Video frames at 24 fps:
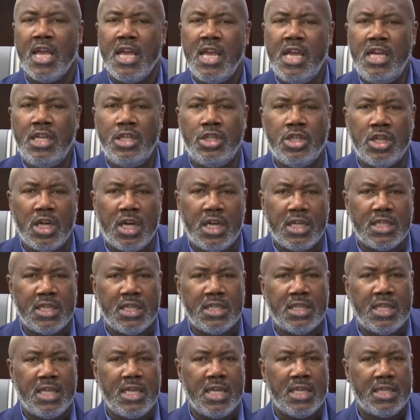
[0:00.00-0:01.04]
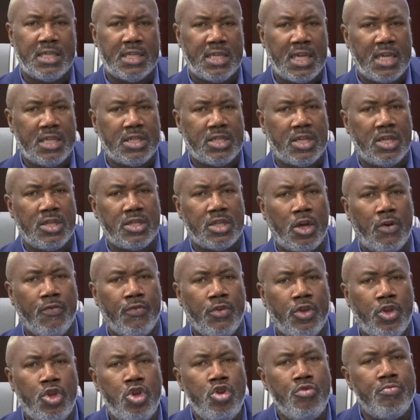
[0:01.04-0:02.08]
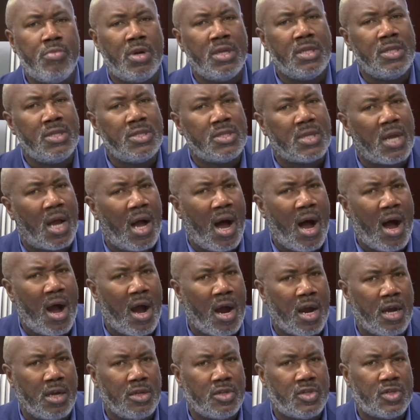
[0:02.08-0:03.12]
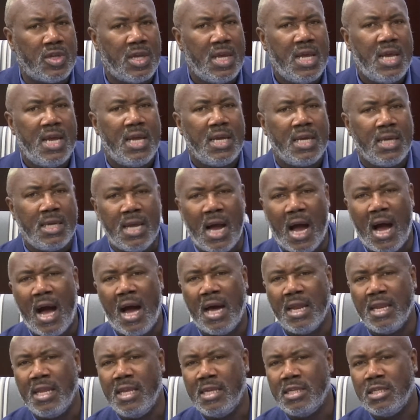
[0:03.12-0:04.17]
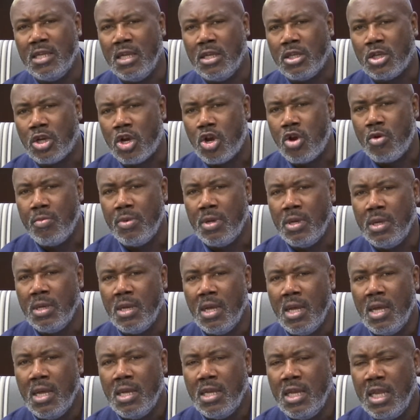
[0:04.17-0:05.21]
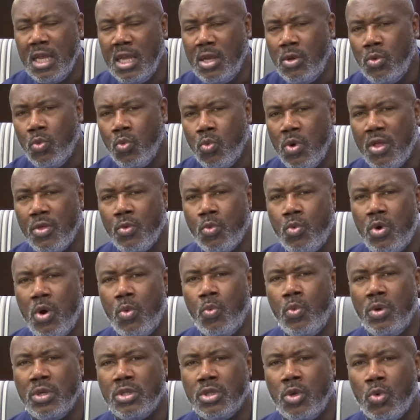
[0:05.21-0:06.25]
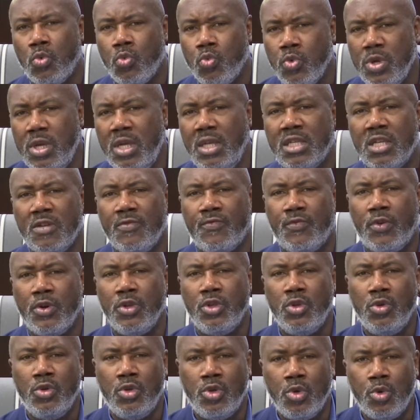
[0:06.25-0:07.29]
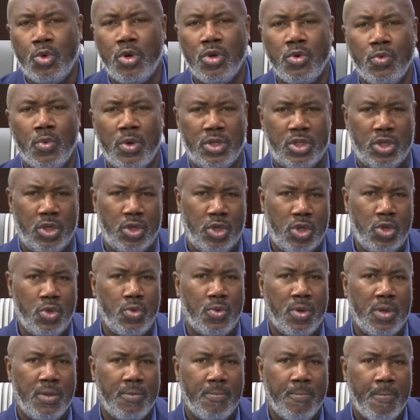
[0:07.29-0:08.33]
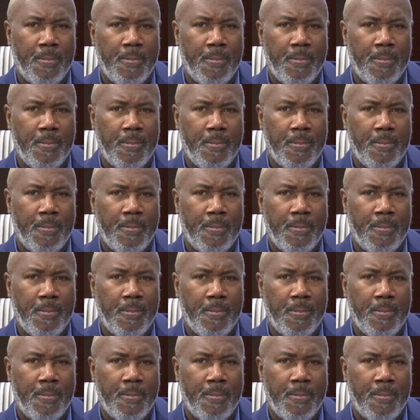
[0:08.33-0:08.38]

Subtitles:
He judges the intentions of humans' hearts. God is determining whether what was the reason for you doing what you're doing.